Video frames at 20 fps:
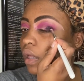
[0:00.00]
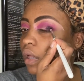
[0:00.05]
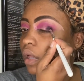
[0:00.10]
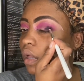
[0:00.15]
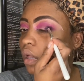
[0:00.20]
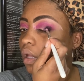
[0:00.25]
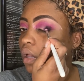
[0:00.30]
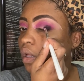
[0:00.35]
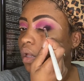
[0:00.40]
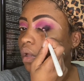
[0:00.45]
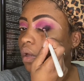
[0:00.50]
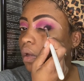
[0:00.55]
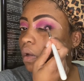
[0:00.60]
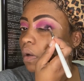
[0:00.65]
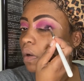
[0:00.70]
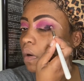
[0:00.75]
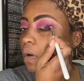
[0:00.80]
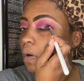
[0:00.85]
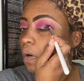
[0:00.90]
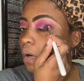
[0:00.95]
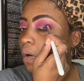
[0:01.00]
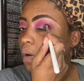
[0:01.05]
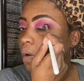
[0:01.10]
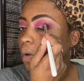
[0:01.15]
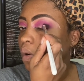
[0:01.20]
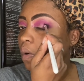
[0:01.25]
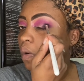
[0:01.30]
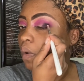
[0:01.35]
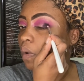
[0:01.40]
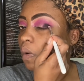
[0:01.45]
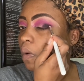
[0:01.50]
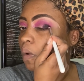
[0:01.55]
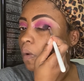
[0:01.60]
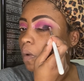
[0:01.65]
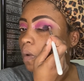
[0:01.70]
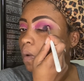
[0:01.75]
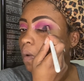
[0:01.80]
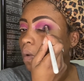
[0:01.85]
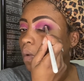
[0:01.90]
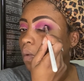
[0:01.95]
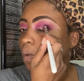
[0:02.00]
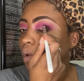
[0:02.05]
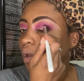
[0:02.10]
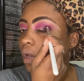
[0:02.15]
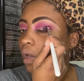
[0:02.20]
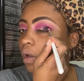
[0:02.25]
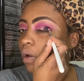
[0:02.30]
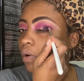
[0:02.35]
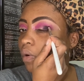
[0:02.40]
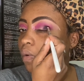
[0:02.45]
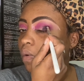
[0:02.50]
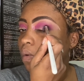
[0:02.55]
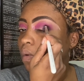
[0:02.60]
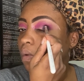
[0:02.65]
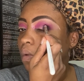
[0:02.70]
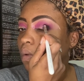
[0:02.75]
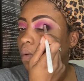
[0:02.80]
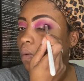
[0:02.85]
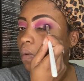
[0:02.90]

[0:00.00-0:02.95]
huh? Okay, girl.